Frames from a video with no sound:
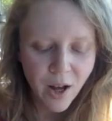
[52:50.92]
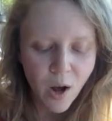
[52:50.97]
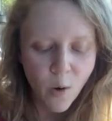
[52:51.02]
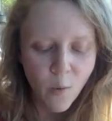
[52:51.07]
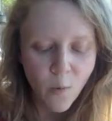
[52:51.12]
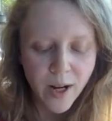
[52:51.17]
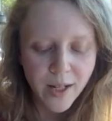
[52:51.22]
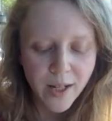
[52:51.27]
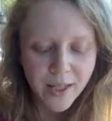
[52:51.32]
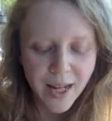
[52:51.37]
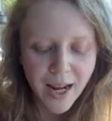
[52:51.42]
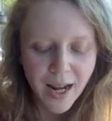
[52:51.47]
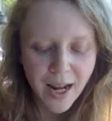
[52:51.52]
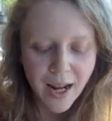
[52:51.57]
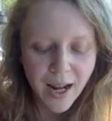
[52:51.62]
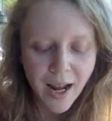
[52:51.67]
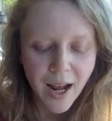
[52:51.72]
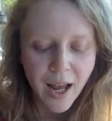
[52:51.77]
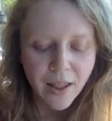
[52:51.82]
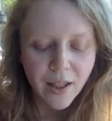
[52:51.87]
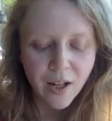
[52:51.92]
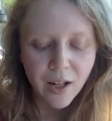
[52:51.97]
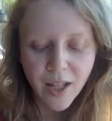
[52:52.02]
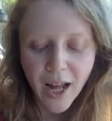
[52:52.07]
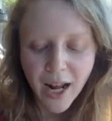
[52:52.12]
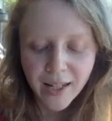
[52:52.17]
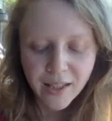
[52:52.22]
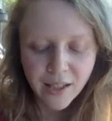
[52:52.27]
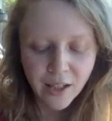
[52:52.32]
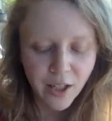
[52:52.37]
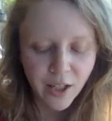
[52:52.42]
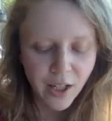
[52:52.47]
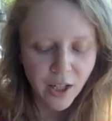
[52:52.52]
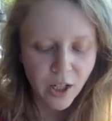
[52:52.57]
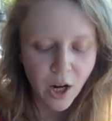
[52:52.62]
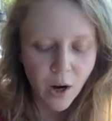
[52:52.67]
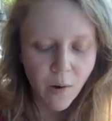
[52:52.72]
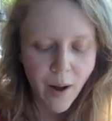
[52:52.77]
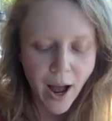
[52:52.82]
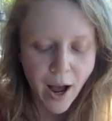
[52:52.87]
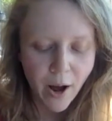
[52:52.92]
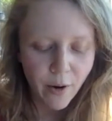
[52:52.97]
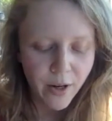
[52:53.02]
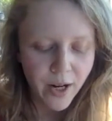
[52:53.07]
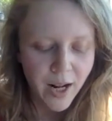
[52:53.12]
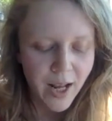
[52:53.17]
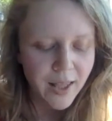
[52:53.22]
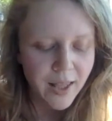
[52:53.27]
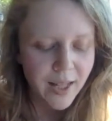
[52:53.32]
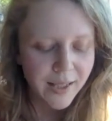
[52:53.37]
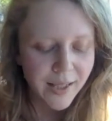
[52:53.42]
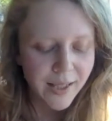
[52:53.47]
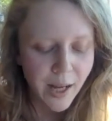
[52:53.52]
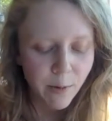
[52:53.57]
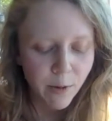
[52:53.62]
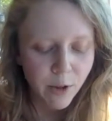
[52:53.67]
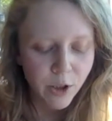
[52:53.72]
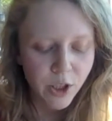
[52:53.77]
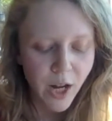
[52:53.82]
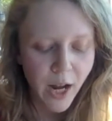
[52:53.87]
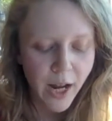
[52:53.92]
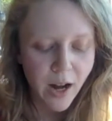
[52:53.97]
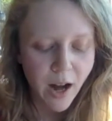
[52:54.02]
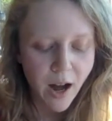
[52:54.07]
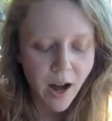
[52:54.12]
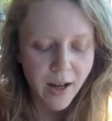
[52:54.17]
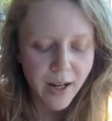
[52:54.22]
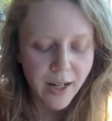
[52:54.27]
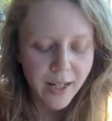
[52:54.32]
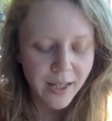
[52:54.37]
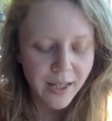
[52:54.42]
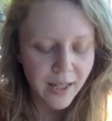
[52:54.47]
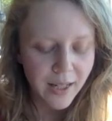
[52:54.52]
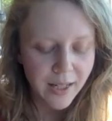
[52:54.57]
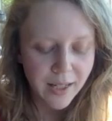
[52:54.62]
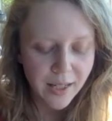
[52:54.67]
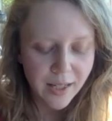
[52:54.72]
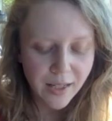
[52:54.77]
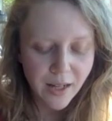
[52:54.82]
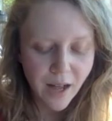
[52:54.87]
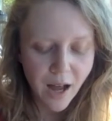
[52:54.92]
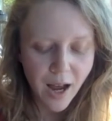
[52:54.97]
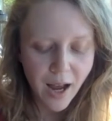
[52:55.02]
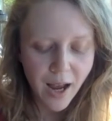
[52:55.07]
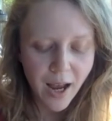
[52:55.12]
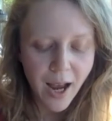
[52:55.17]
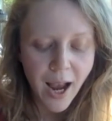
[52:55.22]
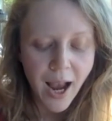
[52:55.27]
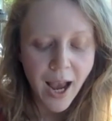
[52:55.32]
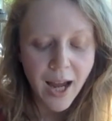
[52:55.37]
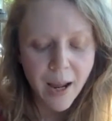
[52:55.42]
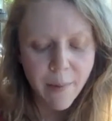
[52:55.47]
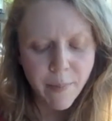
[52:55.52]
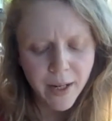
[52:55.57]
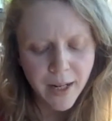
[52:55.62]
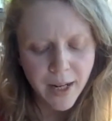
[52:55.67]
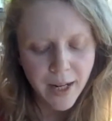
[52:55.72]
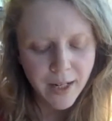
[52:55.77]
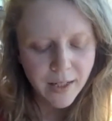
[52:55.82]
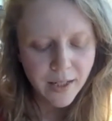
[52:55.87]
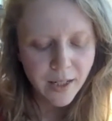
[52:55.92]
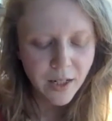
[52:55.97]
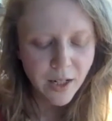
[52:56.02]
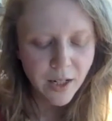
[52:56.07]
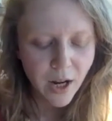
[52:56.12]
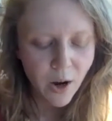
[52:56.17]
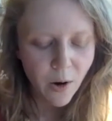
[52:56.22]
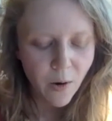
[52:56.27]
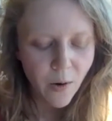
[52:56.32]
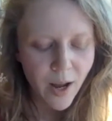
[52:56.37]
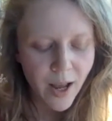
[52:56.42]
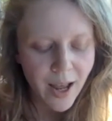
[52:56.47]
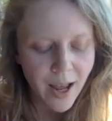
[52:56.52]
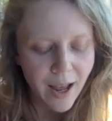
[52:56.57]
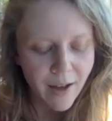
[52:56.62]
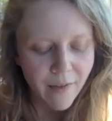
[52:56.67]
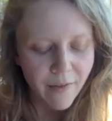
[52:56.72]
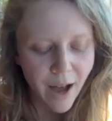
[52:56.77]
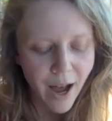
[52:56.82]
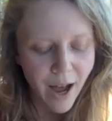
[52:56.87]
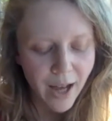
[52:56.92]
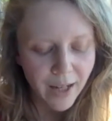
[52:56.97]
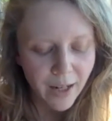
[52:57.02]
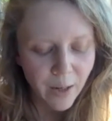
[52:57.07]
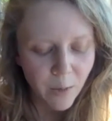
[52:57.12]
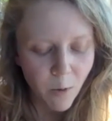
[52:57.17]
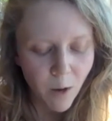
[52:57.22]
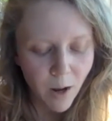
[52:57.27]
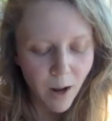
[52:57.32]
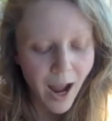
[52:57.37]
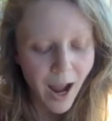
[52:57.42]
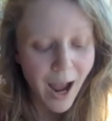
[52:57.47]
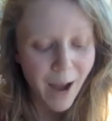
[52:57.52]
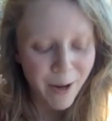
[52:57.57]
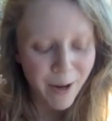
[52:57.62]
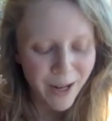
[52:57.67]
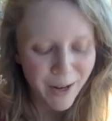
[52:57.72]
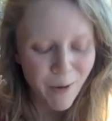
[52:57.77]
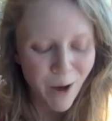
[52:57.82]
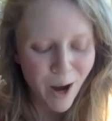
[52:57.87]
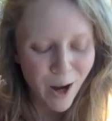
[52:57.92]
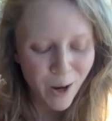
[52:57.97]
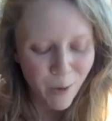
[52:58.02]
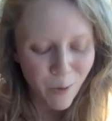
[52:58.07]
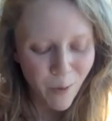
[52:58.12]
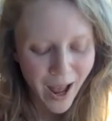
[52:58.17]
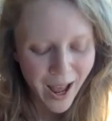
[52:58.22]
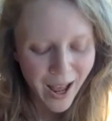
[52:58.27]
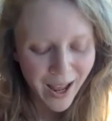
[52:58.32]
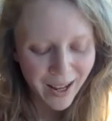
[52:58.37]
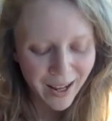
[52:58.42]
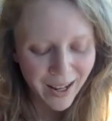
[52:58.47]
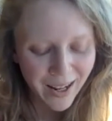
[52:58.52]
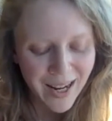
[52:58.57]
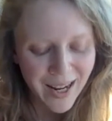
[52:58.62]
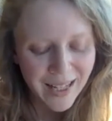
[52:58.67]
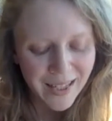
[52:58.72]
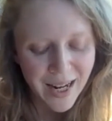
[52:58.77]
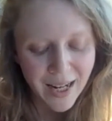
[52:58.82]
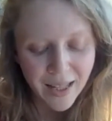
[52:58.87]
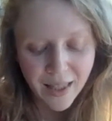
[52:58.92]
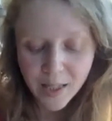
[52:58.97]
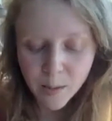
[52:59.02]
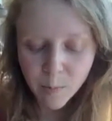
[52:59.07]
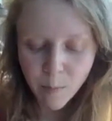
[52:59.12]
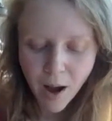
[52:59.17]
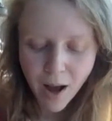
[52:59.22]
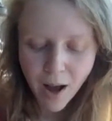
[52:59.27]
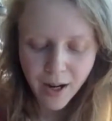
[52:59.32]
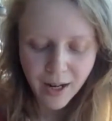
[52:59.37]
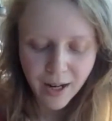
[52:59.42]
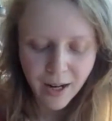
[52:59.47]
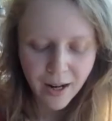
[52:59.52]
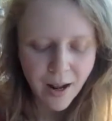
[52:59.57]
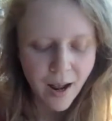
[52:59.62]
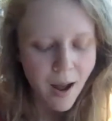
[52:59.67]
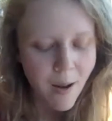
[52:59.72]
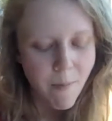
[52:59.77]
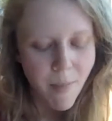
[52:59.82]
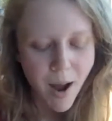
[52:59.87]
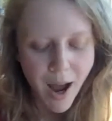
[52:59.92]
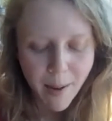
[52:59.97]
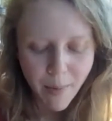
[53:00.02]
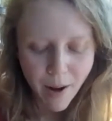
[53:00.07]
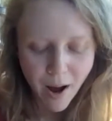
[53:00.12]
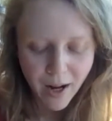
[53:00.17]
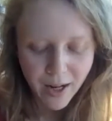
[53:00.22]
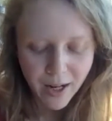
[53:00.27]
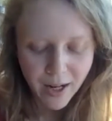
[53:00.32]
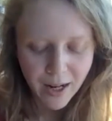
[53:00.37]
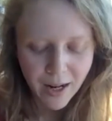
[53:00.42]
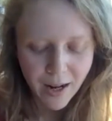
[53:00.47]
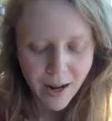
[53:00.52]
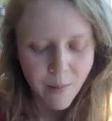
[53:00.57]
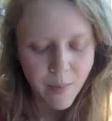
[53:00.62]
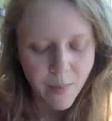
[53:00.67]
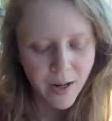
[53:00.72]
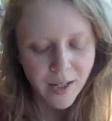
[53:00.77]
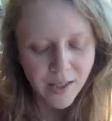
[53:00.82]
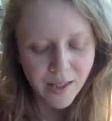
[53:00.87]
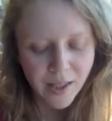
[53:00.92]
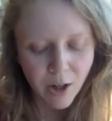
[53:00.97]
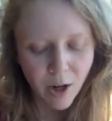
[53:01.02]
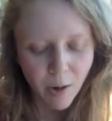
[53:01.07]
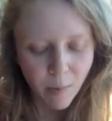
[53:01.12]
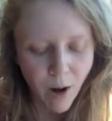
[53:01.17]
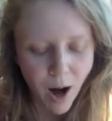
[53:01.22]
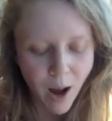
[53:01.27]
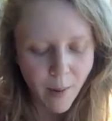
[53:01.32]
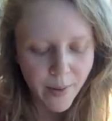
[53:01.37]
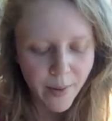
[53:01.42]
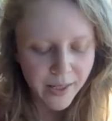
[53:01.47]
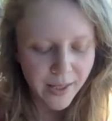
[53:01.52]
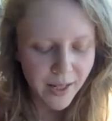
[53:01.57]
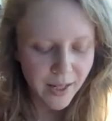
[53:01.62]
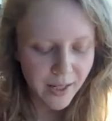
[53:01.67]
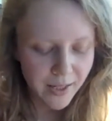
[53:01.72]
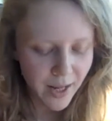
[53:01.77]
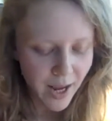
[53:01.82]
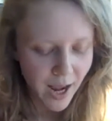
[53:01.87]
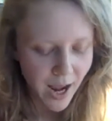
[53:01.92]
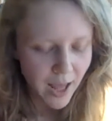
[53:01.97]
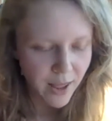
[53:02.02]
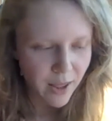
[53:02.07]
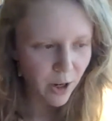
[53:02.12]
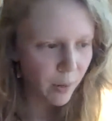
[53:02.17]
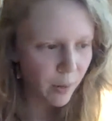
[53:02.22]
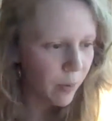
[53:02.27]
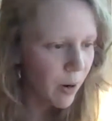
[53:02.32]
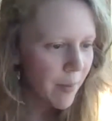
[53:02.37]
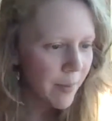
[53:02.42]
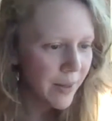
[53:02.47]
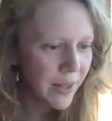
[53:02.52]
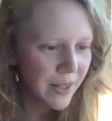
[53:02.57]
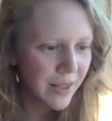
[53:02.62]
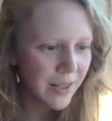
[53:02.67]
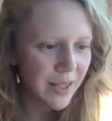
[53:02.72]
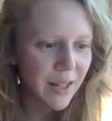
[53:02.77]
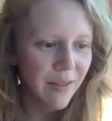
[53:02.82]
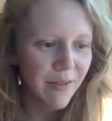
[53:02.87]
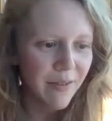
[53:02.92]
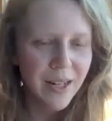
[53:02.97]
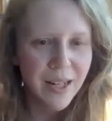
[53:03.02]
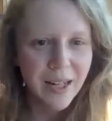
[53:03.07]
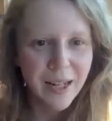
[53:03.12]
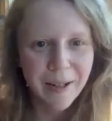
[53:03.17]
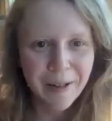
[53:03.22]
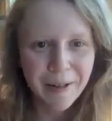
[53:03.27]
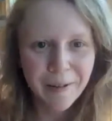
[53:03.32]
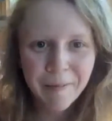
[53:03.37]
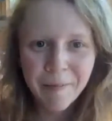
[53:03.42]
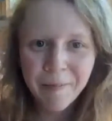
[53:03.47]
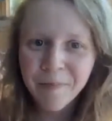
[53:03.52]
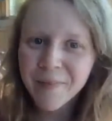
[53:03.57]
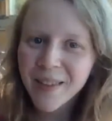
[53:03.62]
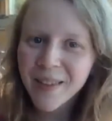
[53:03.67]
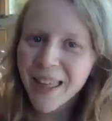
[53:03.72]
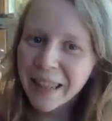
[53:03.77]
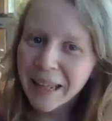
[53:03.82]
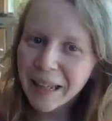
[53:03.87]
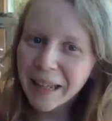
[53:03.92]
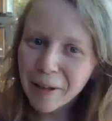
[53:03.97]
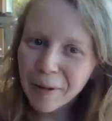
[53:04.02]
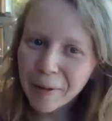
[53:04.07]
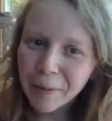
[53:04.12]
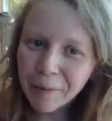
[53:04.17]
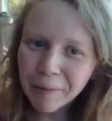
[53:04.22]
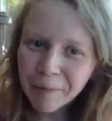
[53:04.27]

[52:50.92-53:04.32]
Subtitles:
One day, their lights are going to go out, the sun will shine on until it does not, and I begin to know if I can walk away, take this body, my body, because there are promises, and there are promises even here. Thank you.